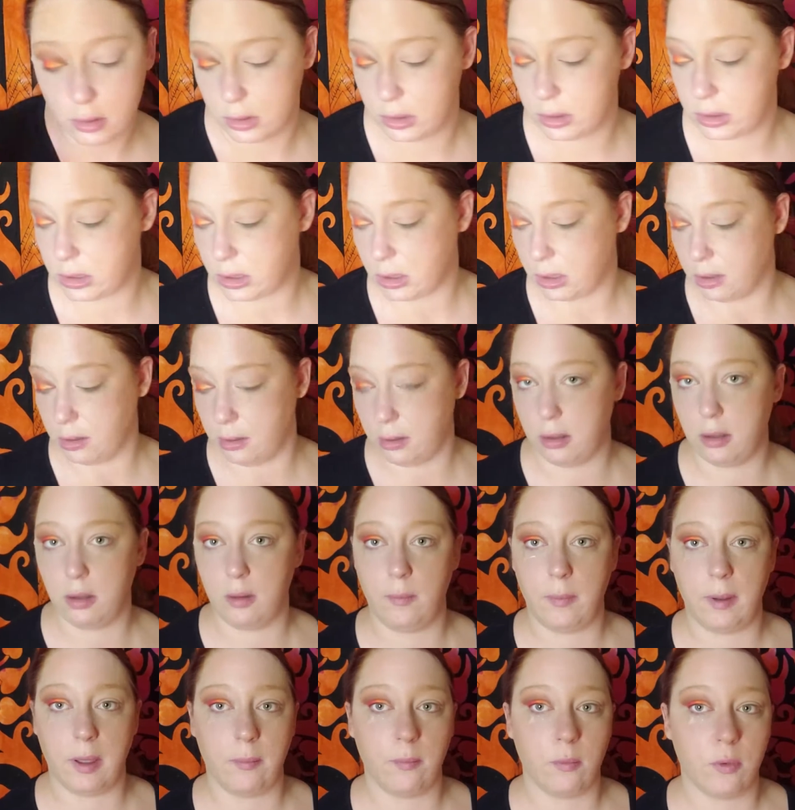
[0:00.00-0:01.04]
Just a little
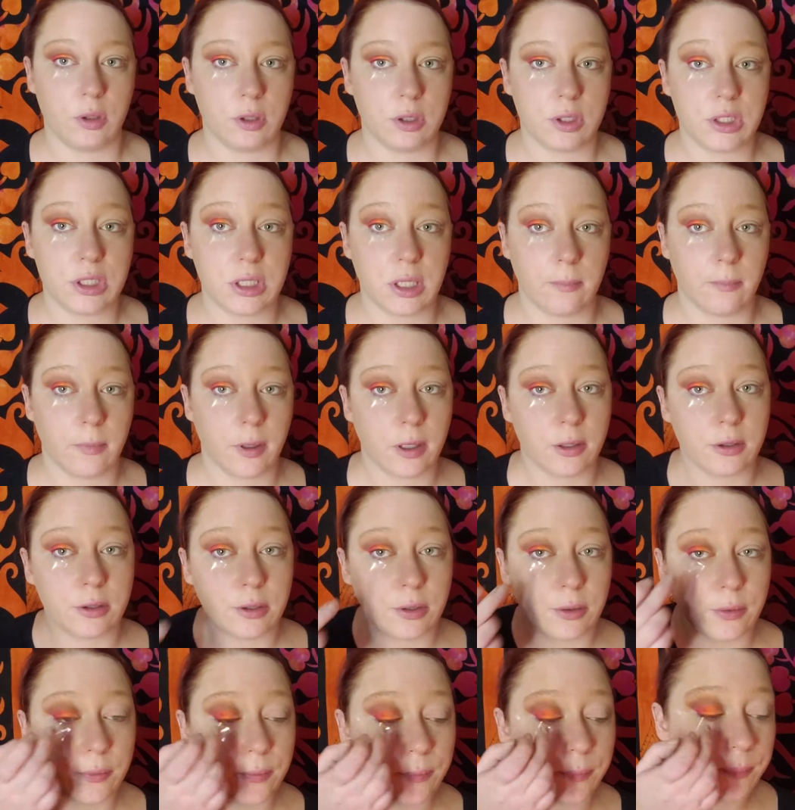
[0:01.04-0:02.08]
bit more shimmer
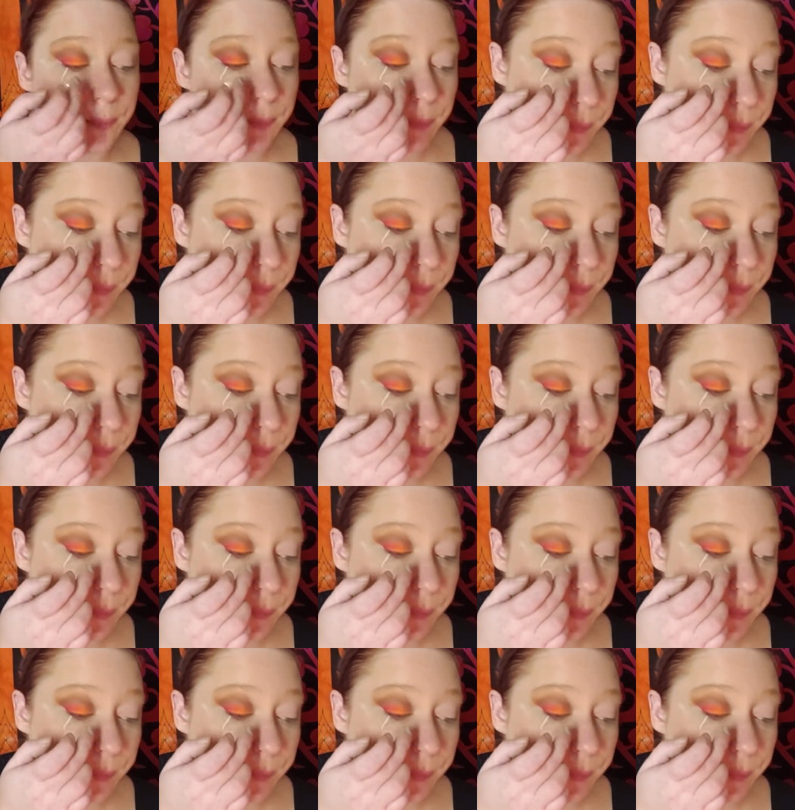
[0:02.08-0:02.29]
too.